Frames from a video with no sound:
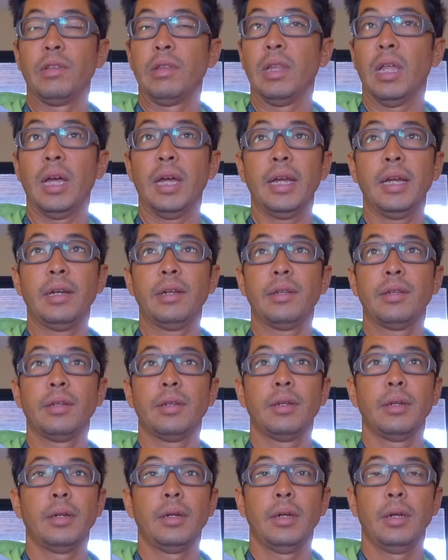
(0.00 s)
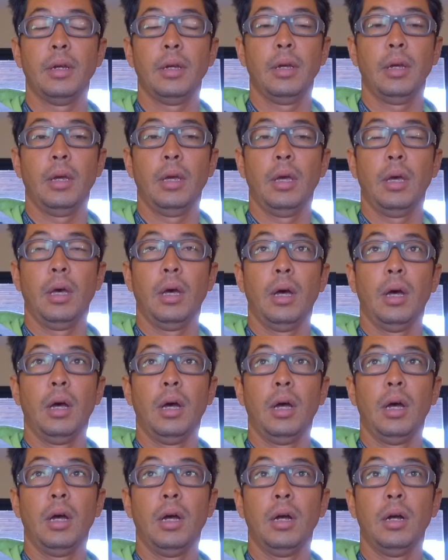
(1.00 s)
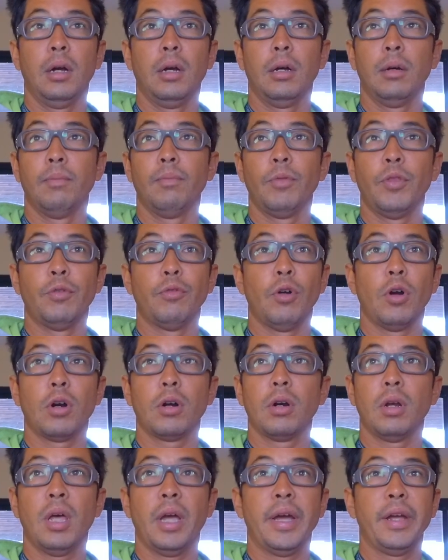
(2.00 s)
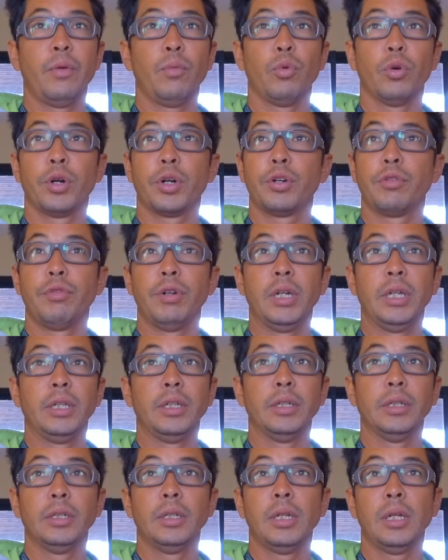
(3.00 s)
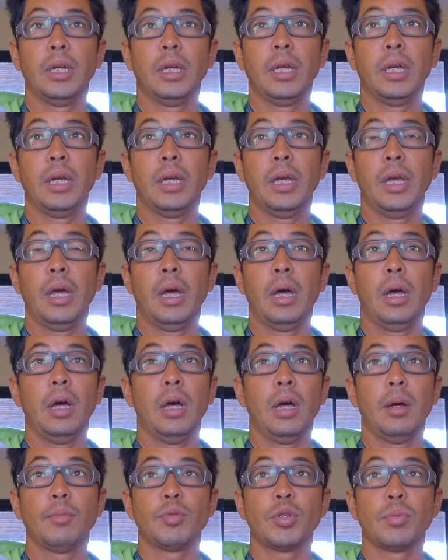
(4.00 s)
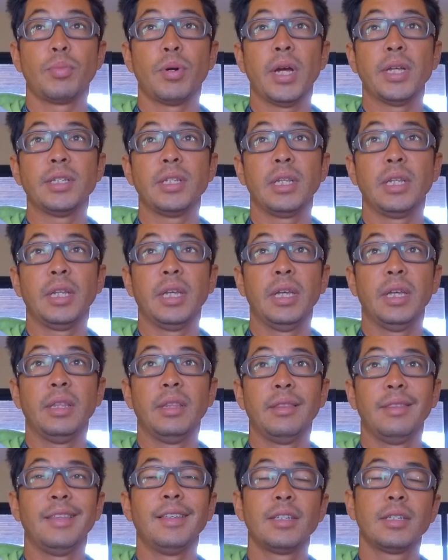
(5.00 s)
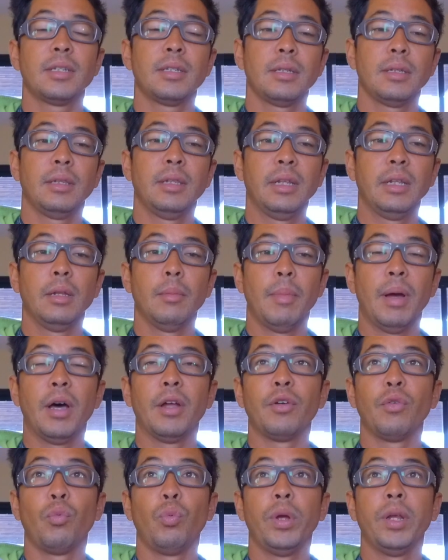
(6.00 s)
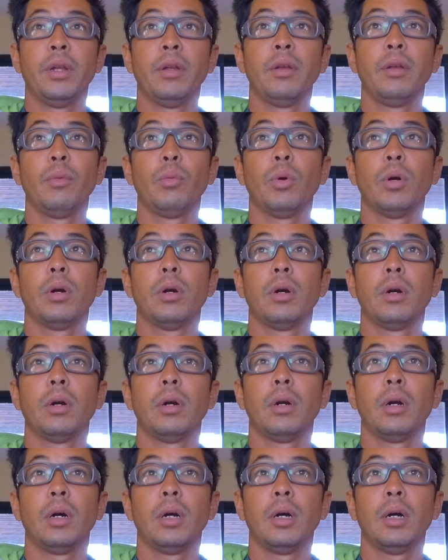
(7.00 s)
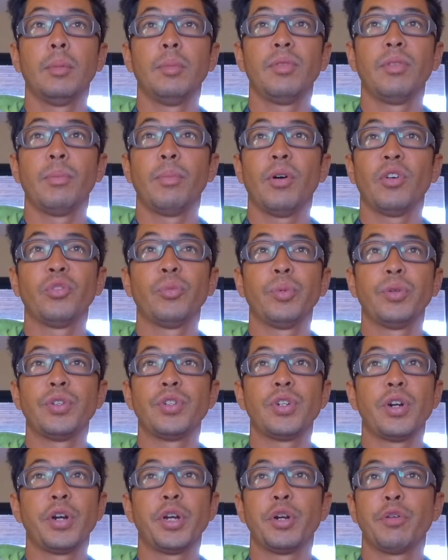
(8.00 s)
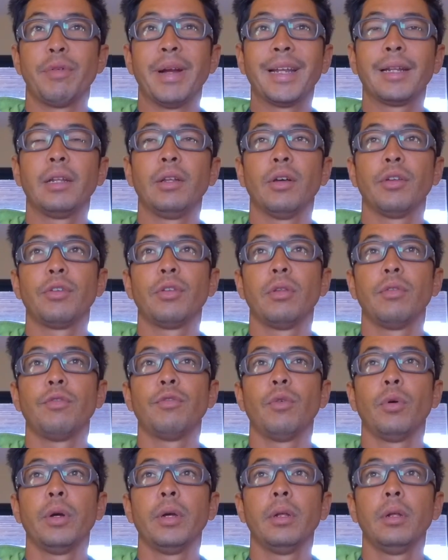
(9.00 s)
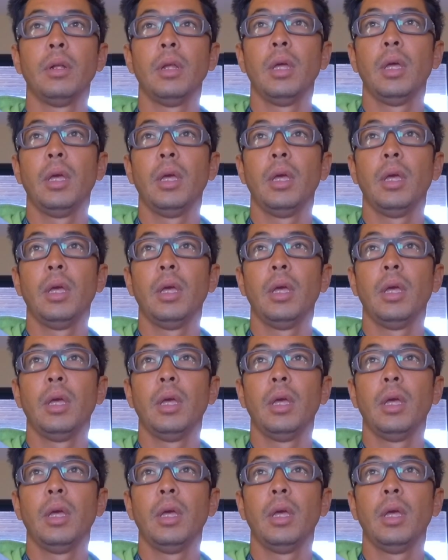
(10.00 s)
light. The rocker line worked really good. Surprisingly, in this little amount of wind where it's impossible to start directly onto the foil,